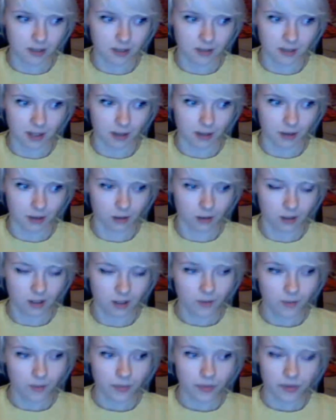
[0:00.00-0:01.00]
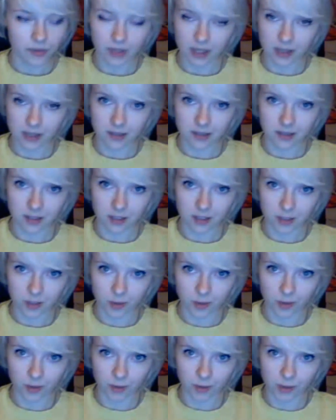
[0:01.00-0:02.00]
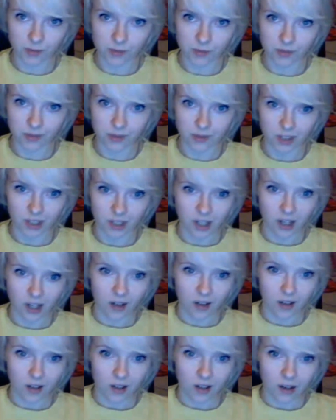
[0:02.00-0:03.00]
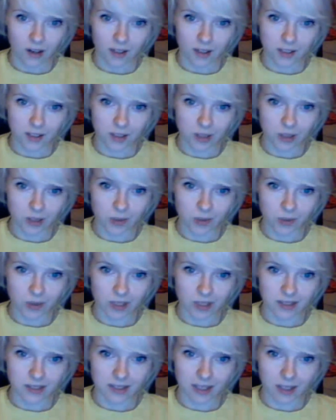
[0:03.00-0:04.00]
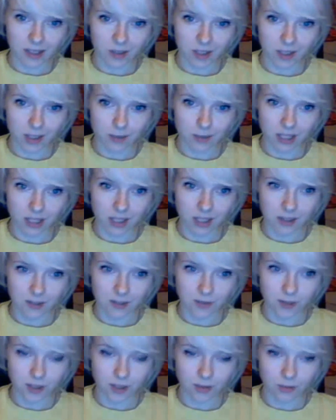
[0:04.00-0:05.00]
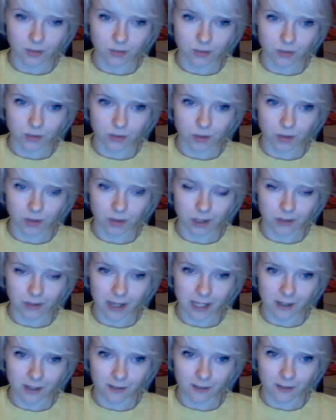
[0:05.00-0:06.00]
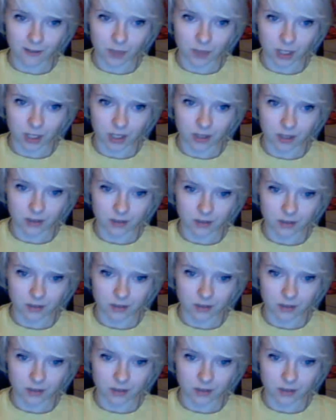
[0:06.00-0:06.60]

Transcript: to sell. That's the issue at the moment. I don't know what I'd sell on eBay if I truly ran out of money.